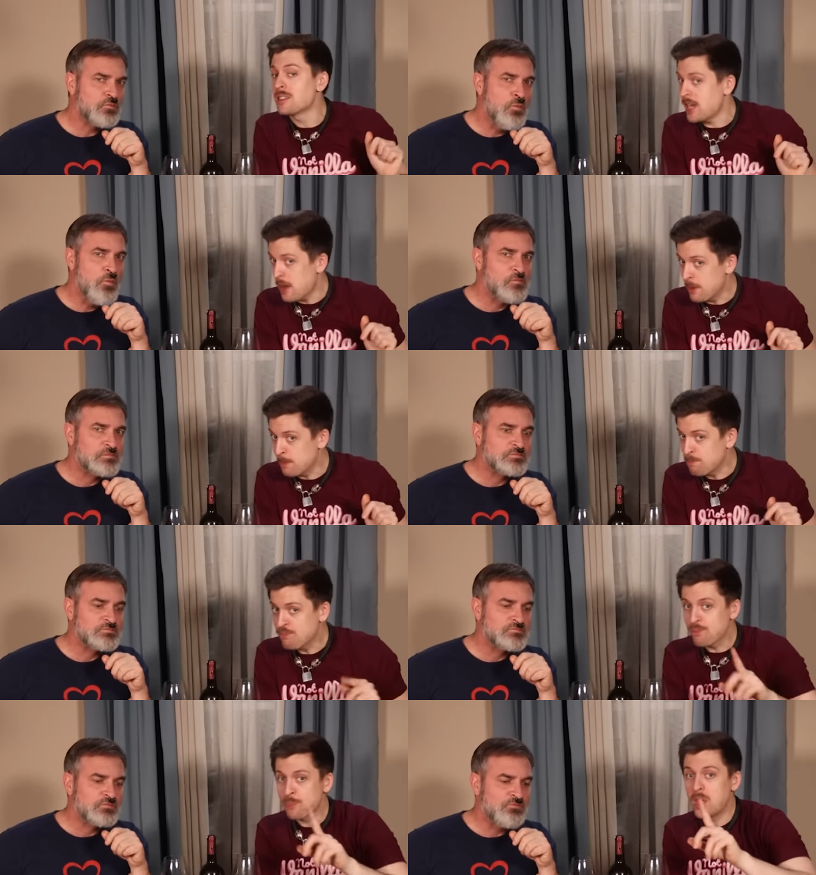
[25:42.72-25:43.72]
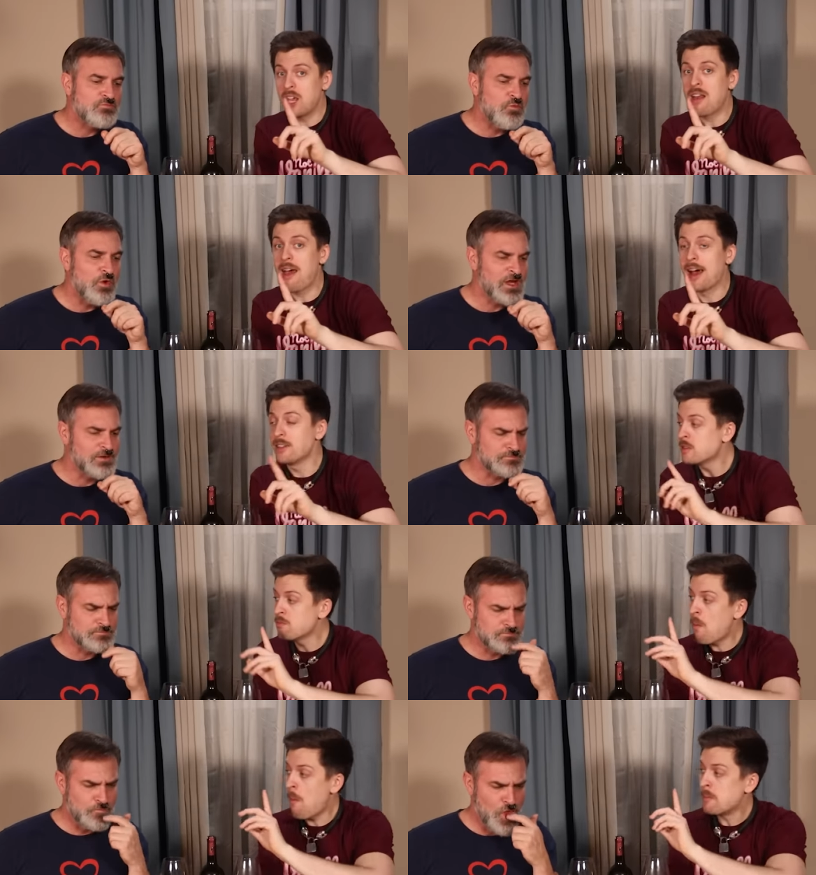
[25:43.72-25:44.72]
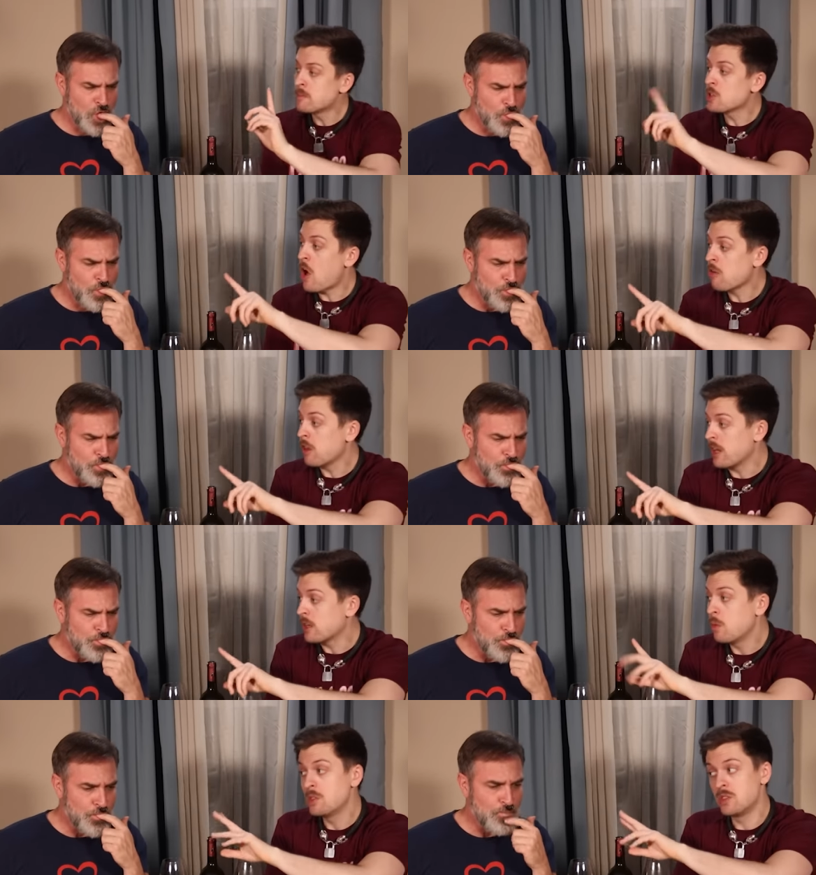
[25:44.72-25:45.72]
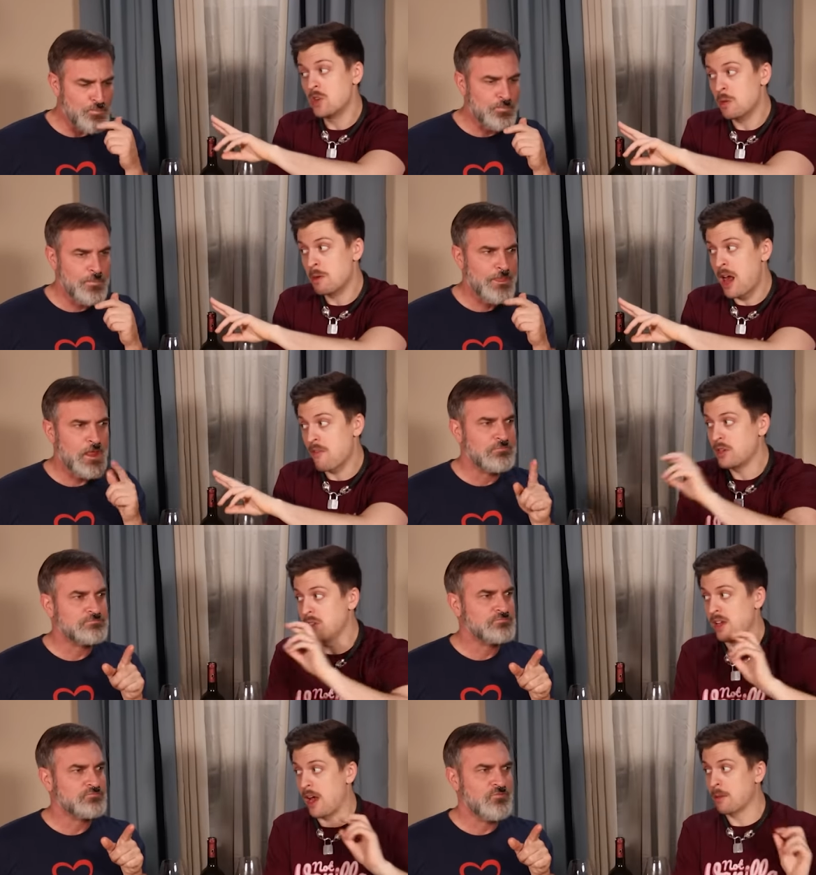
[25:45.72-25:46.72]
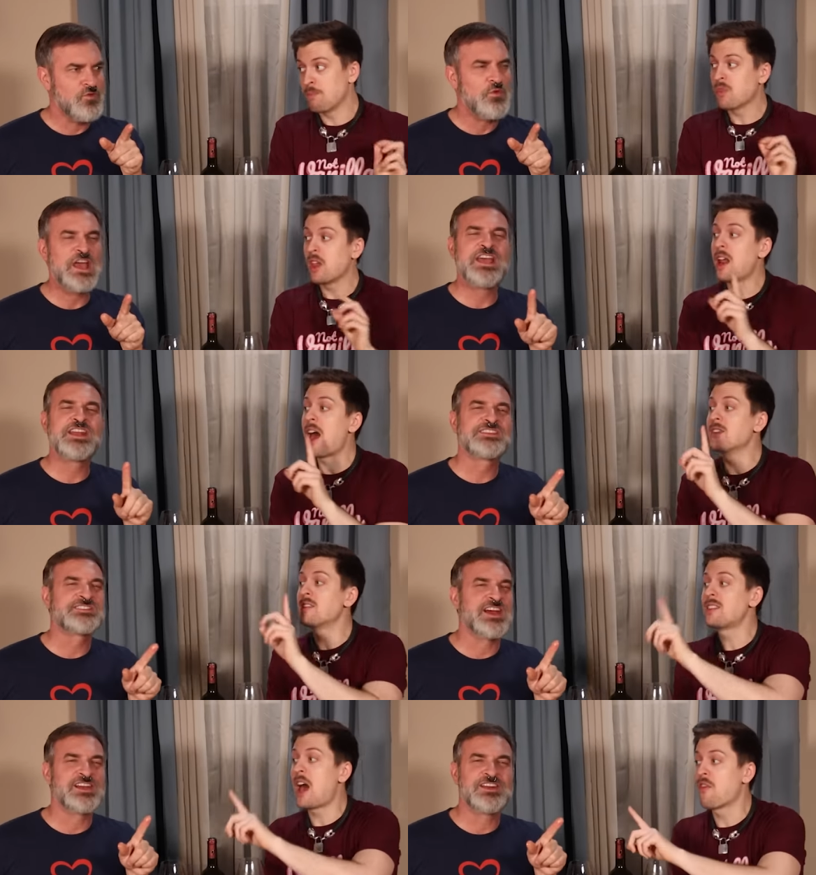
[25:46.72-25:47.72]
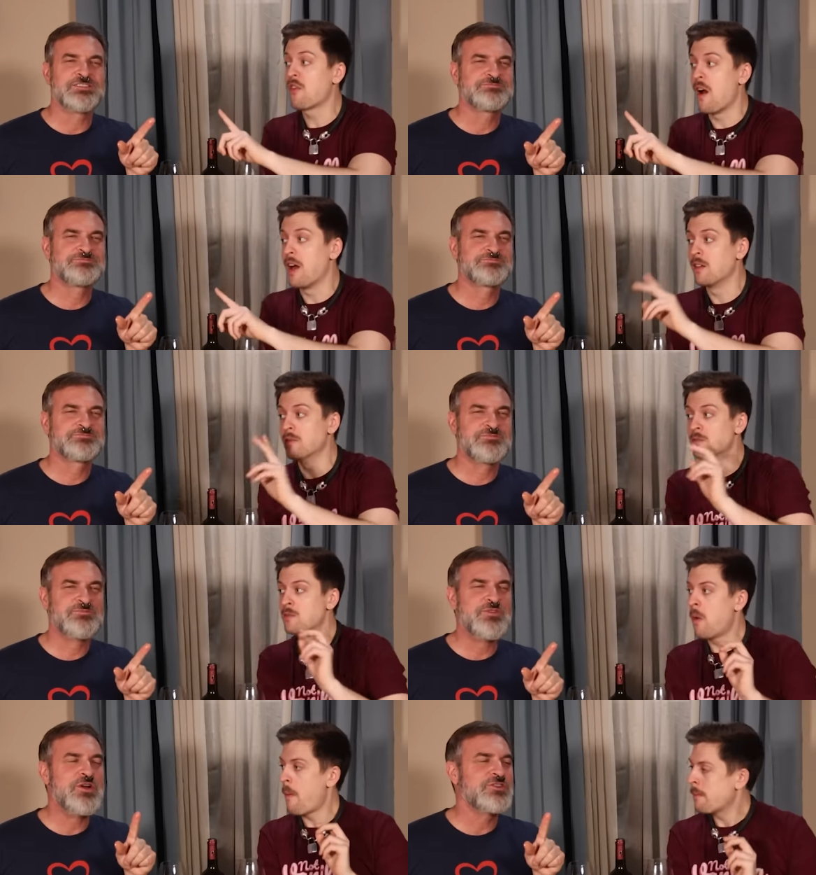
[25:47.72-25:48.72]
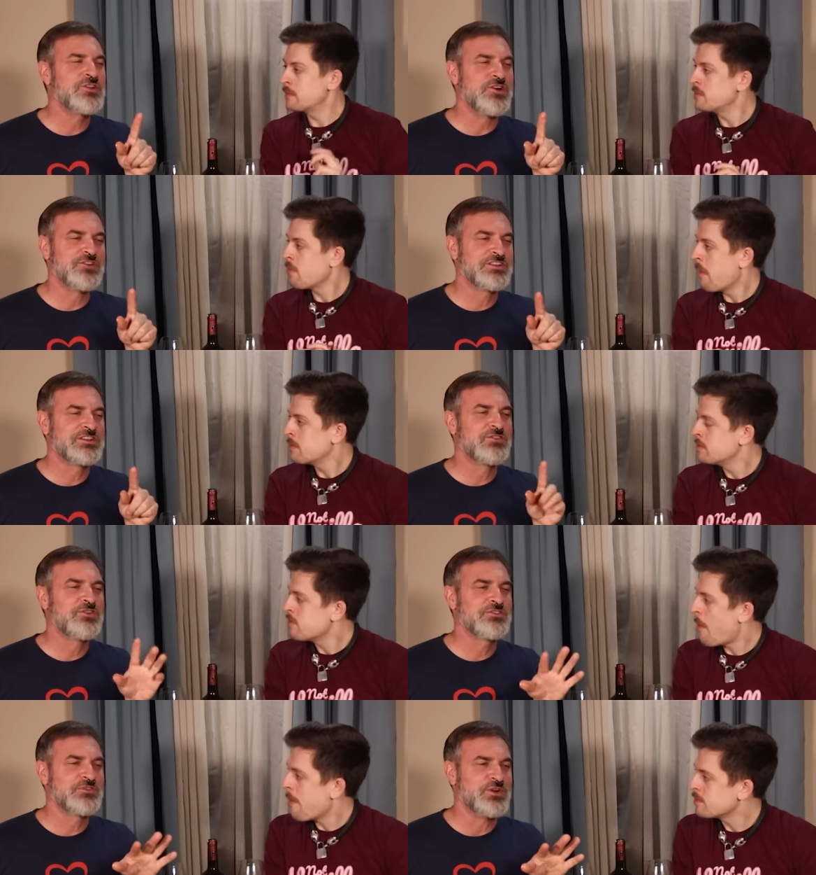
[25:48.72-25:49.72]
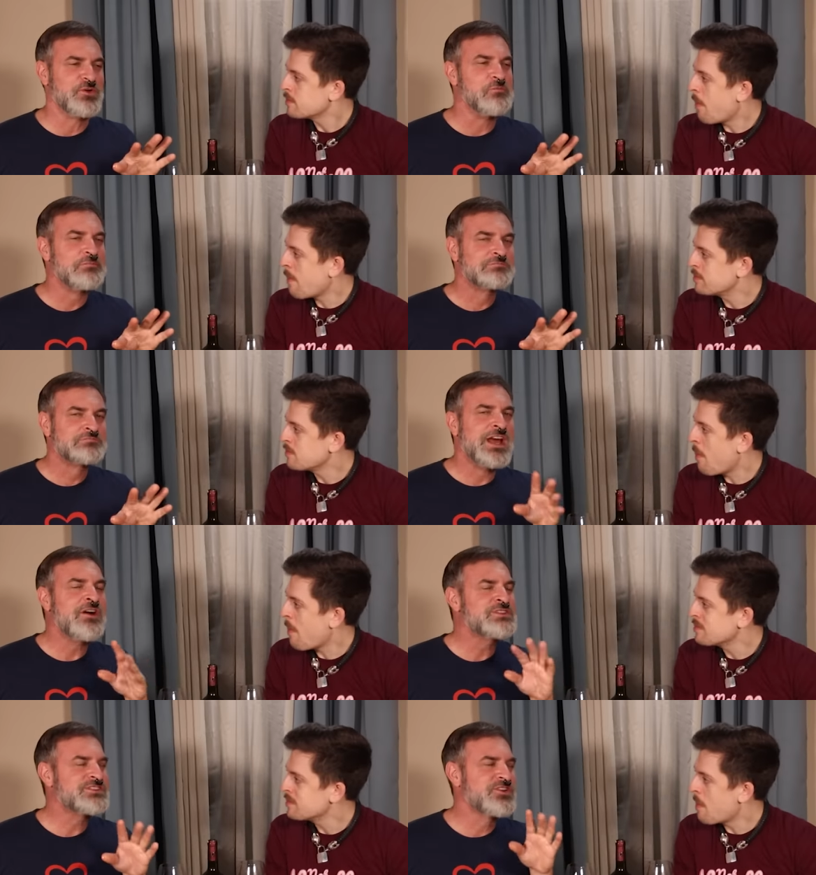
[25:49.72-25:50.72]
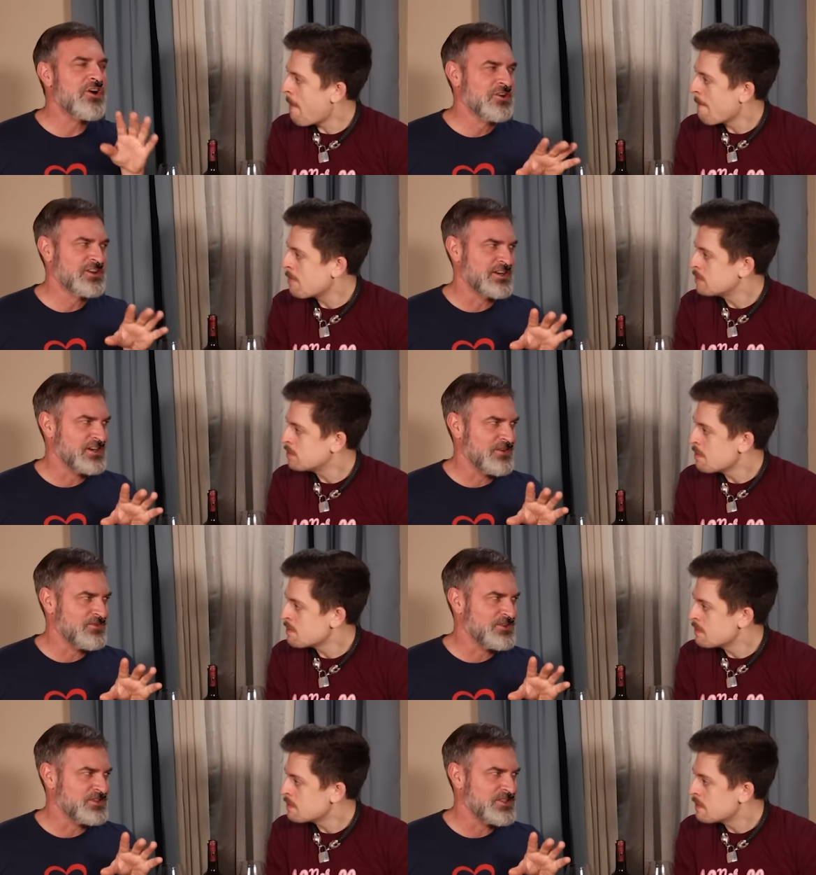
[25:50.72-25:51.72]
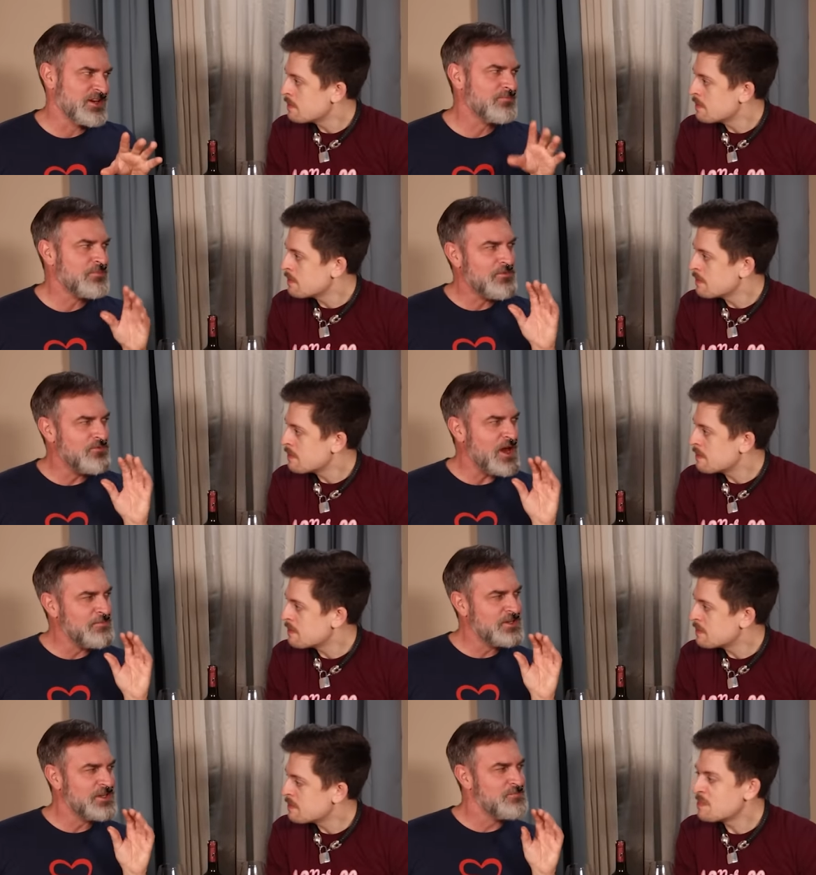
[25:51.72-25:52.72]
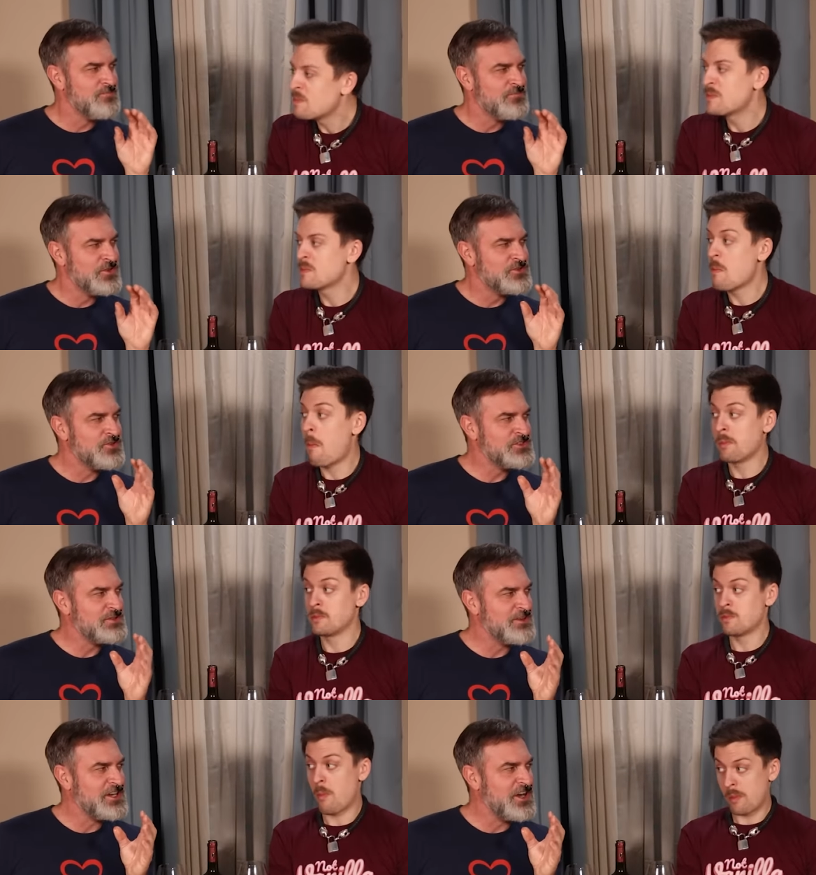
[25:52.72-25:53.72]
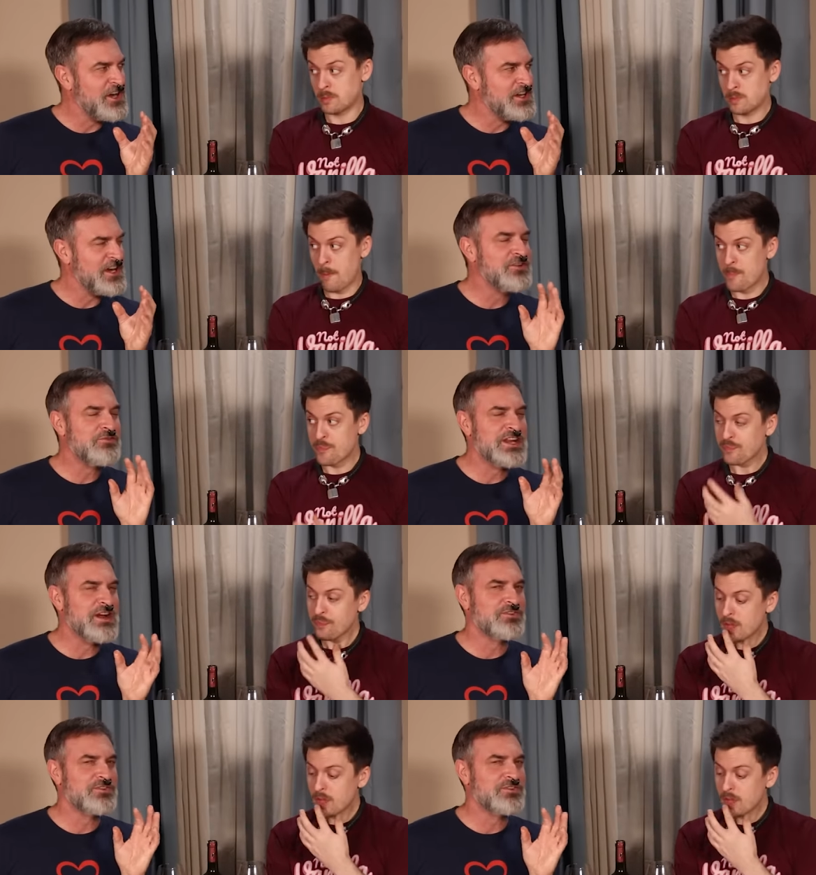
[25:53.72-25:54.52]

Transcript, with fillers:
Speaker 1: salmon. It has garlic, which is known to be an aphrodisiac. Wait it has a second. saffron.
Speaker 2: No, no, no. Hold the phone. How is garlic an aphrodisiac? If I'm gonna turn someone on, I don't want to